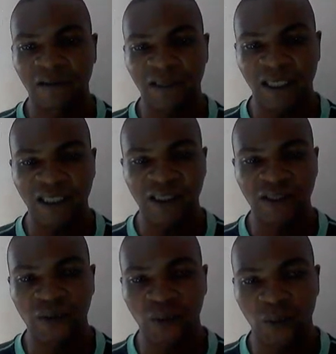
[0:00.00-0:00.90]
That
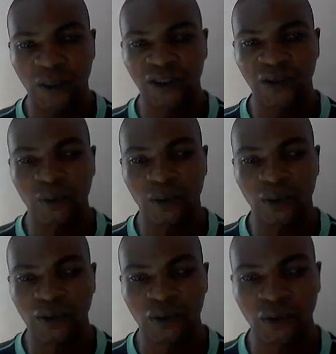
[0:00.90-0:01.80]
is what you will
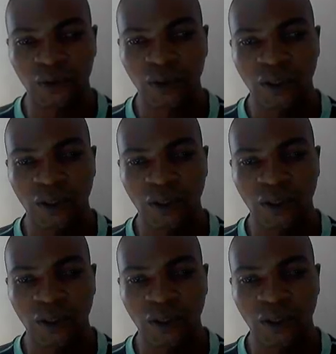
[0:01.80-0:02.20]
also